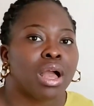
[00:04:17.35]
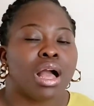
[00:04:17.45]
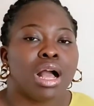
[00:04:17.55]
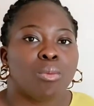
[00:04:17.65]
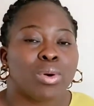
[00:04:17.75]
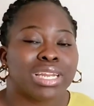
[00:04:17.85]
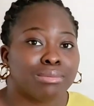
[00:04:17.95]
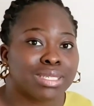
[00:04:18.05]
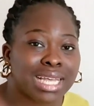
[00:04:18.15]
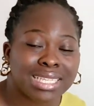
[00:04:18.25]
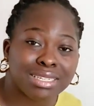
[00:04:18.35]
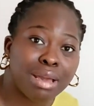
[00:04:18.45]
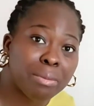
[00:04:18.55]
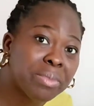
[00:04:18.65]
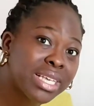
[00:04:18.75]
when I'm starting
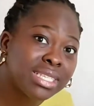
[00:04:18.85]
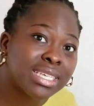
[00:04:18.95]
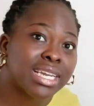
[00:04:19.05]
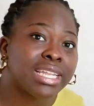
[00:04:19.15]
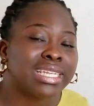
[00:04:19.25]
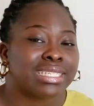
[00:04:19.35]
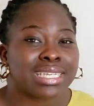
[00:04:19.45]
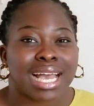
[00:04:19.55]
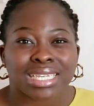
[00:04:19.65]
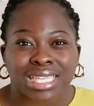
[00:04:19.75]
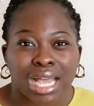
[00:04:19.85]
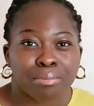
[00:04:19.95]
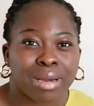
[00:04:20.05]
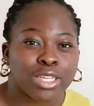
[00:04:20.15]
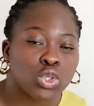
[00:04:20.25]
my meeting, the tasks and
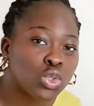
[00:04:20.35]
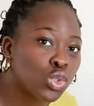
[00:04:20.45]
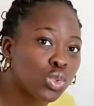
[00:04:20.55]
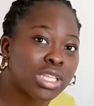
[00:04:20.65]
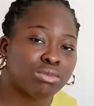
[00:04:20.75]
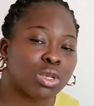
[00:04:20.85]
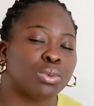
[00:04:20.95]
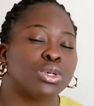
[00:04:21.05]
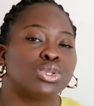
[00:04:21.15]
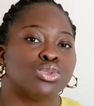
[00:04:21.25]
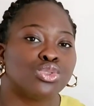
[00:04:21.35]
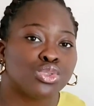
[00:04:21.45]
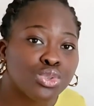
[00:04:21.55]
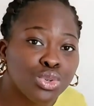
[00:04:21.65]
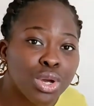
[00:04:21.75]
my to-do that I'm supposed to
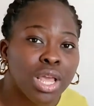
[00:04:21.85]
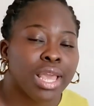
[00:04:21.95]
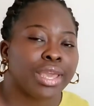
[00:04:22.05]
do,